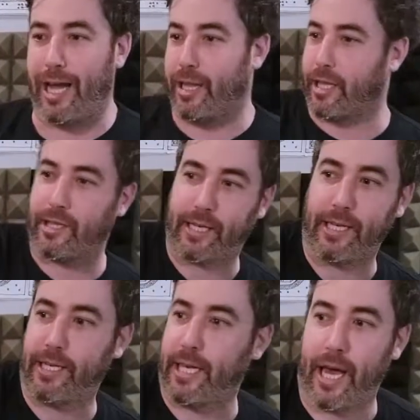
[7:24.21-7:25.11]
I like this
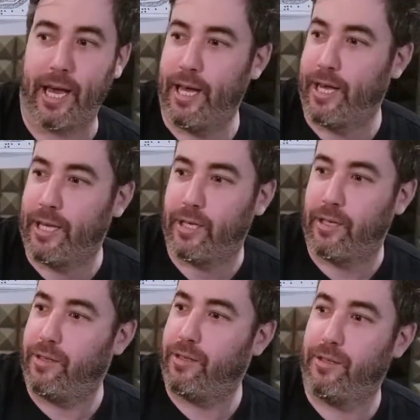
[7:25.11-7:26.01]
idea.
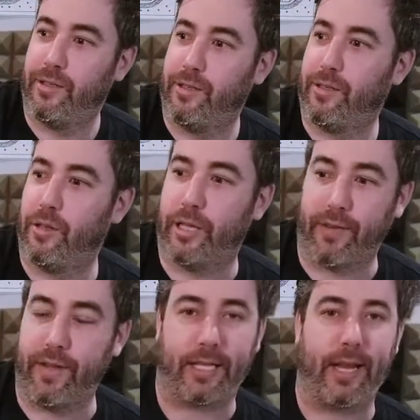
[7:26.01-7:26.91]

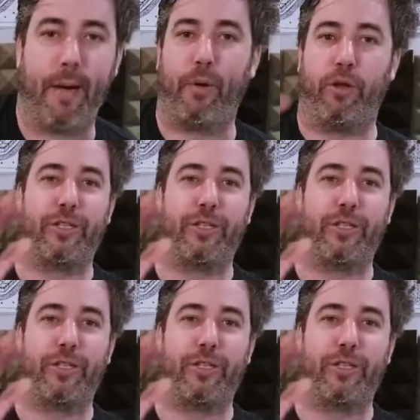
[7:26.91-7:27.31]
Leaving the temple,